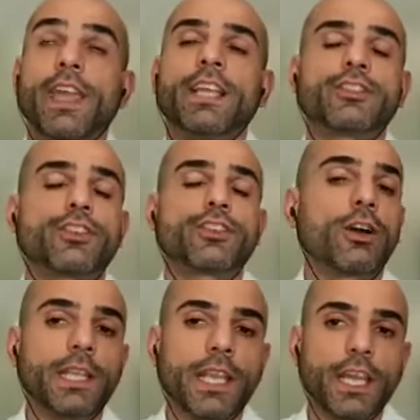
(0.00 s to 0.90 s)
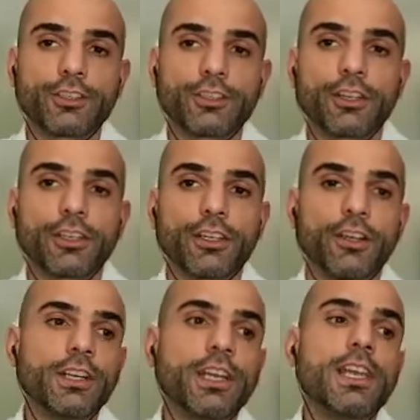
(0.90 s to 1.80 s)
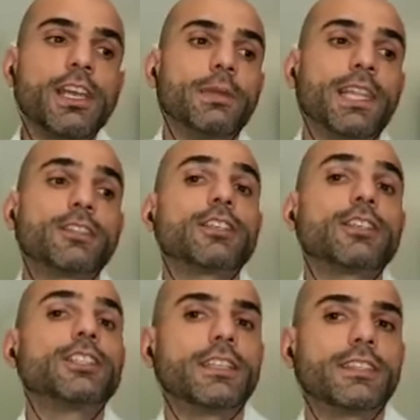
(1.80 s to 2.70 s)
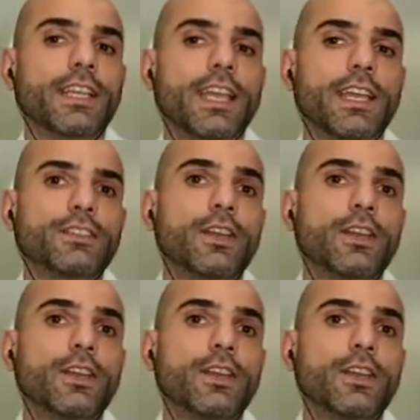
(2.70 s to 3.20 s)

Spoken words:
extra obligation on an owner, but that's not yet the case.